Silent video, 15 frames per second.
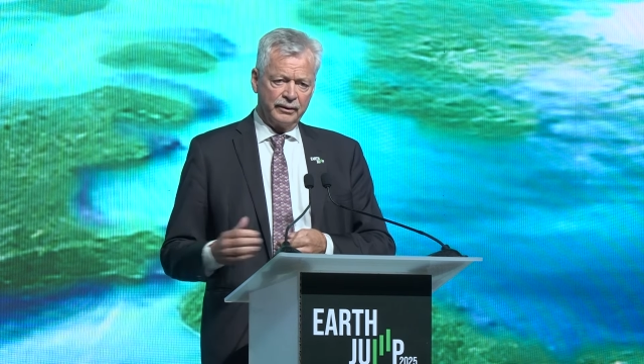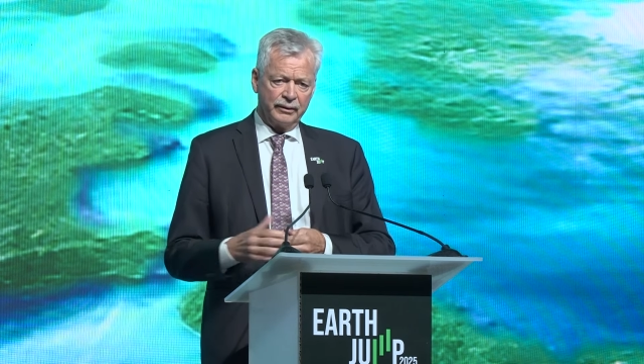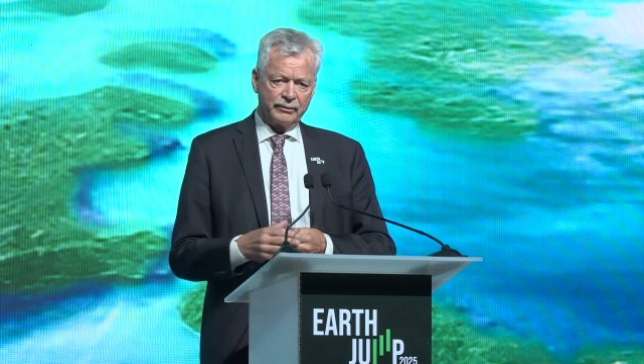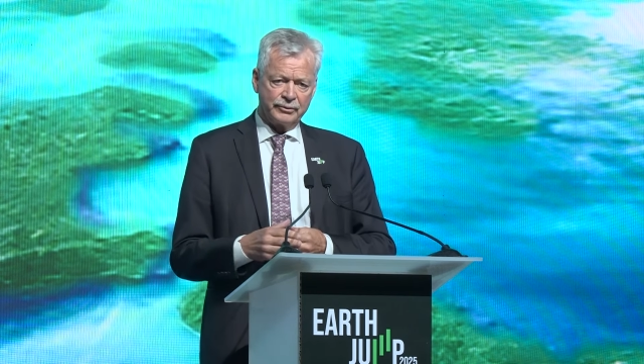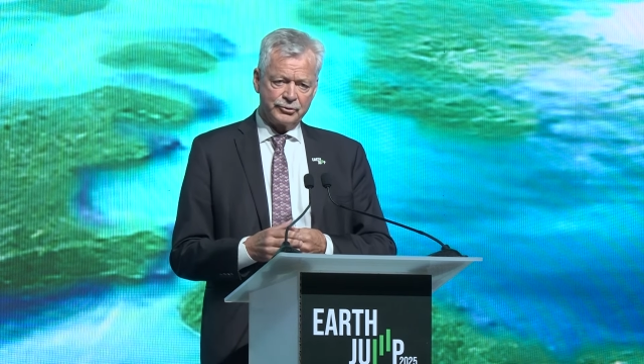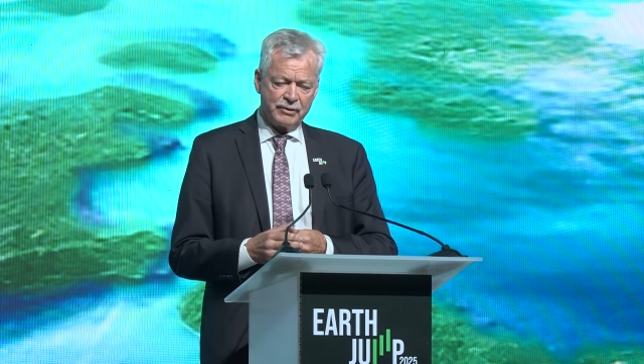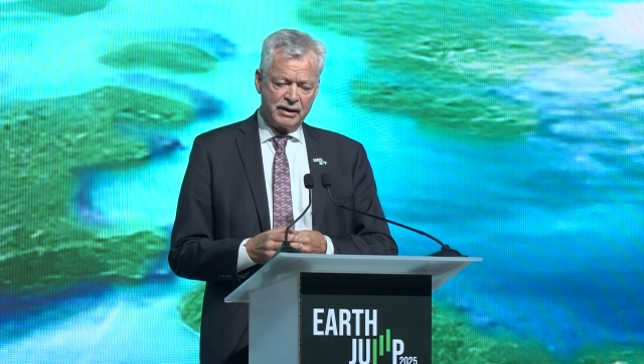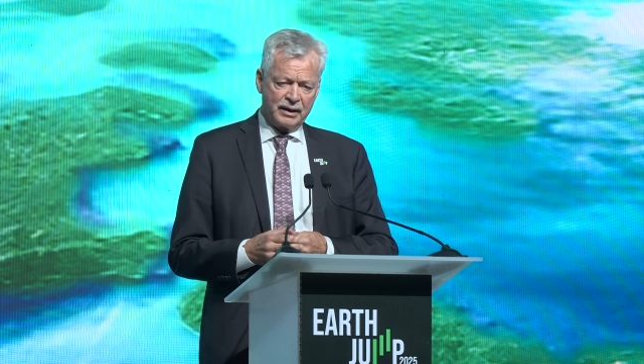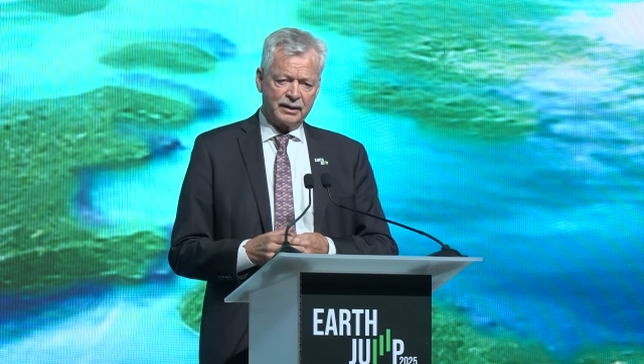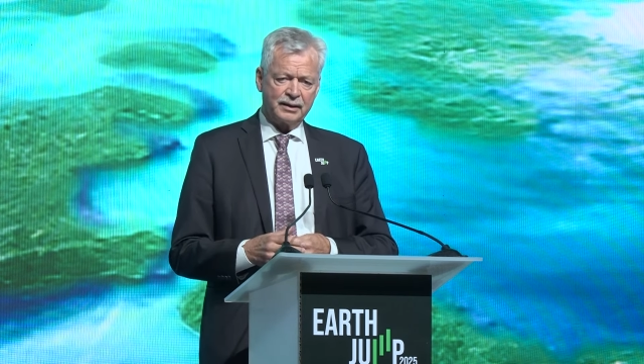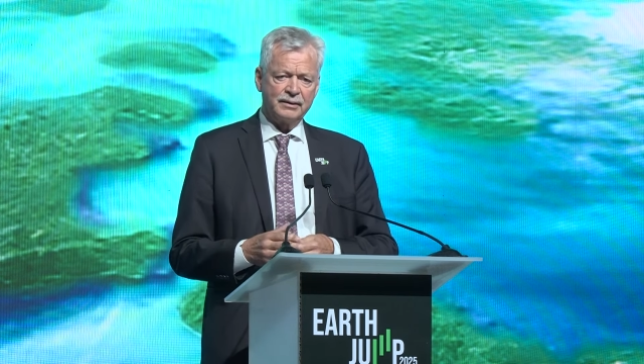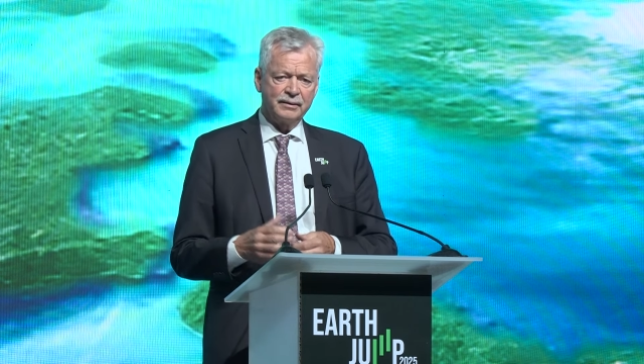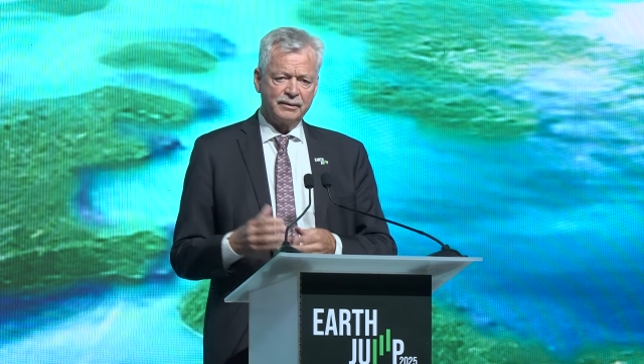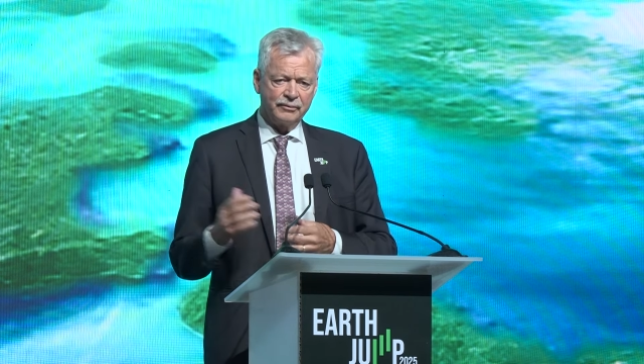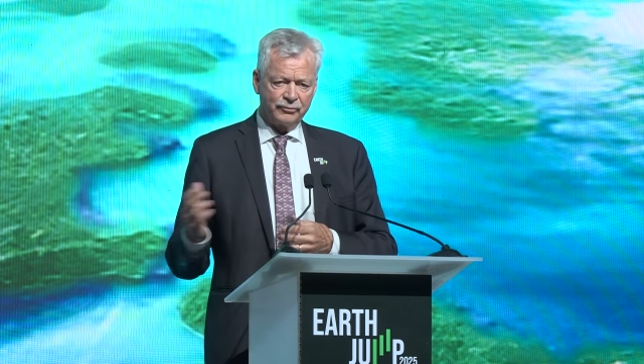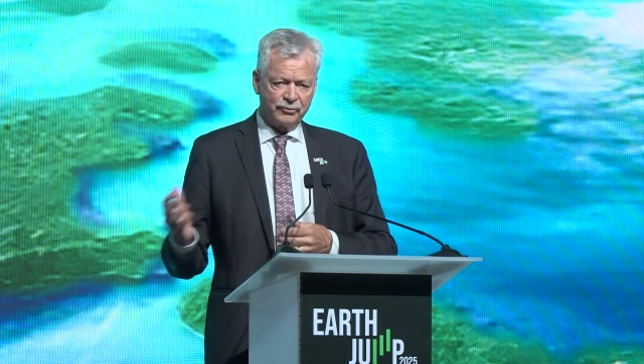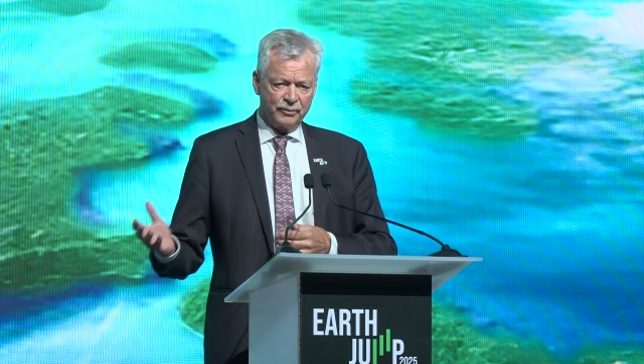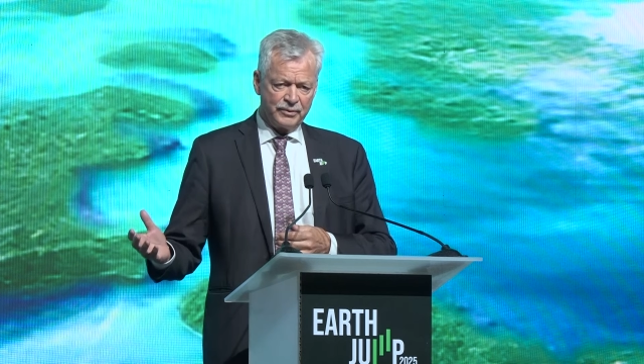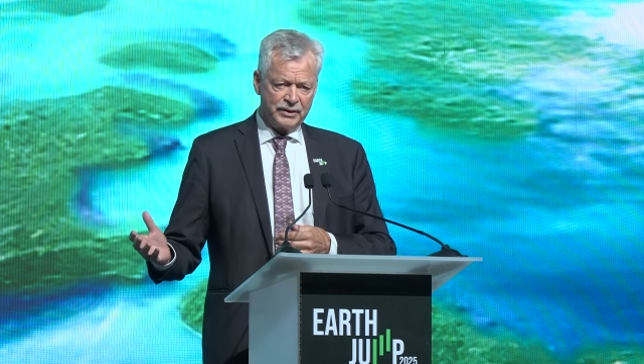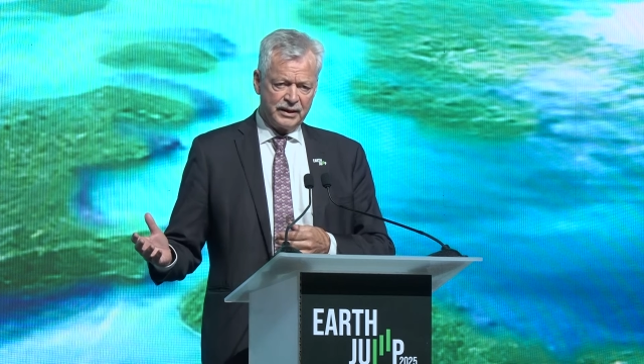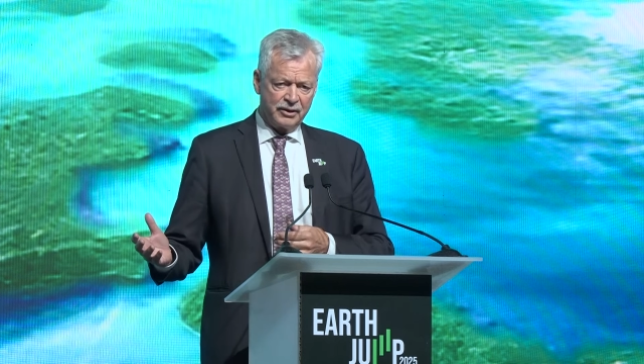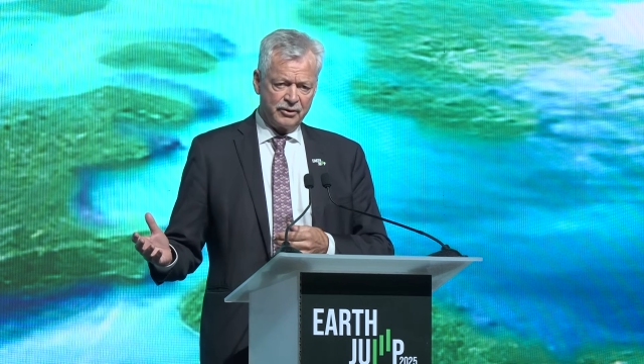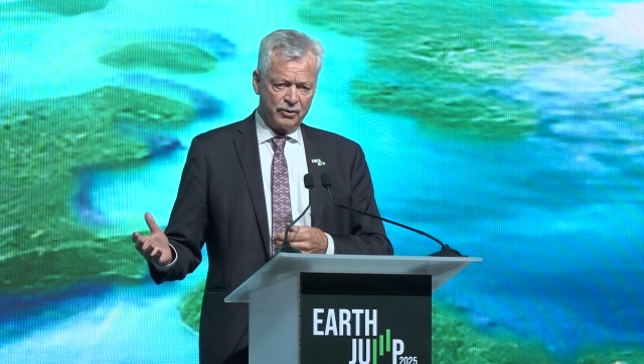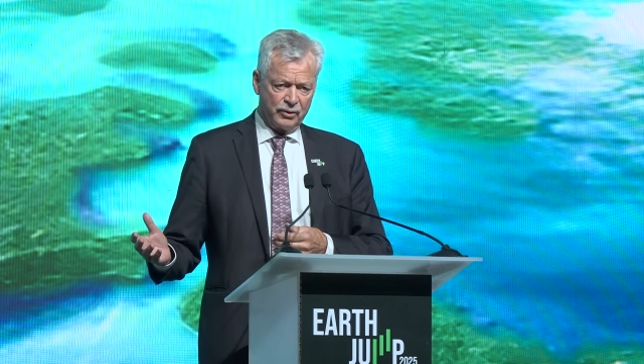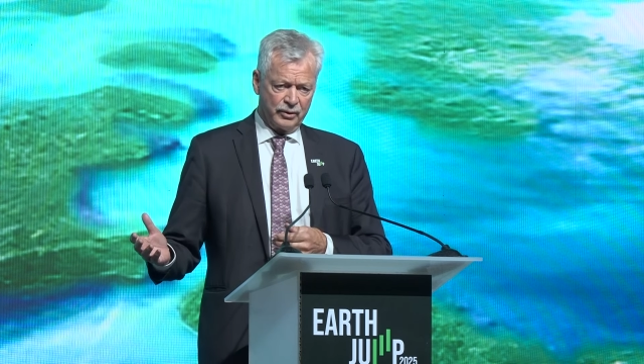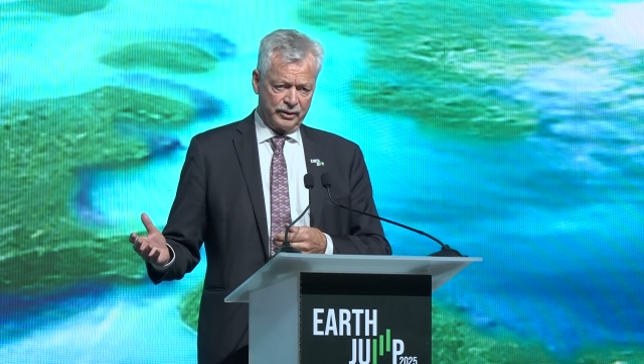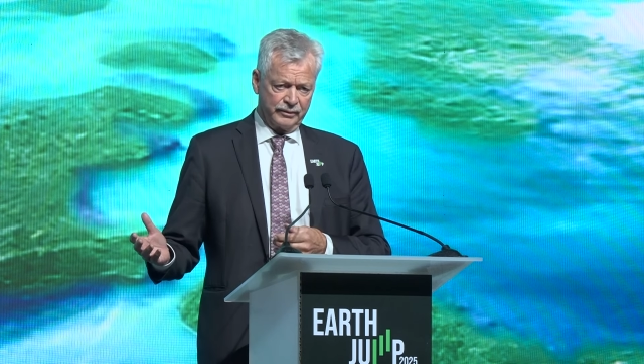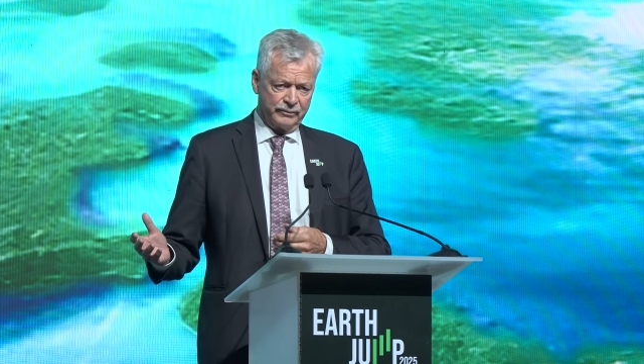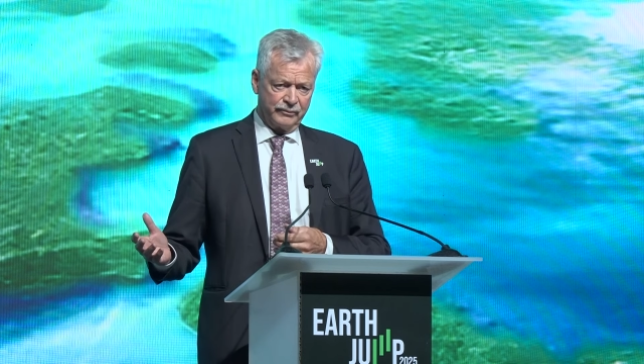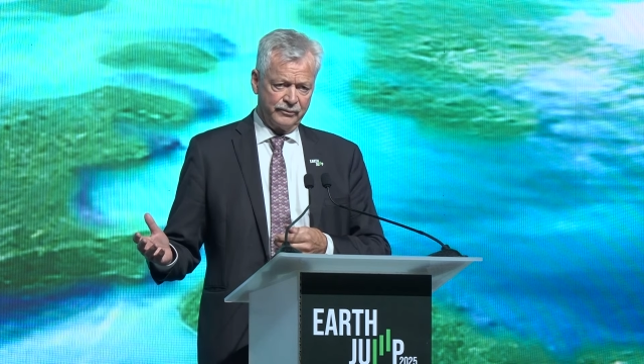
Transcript: track from there on.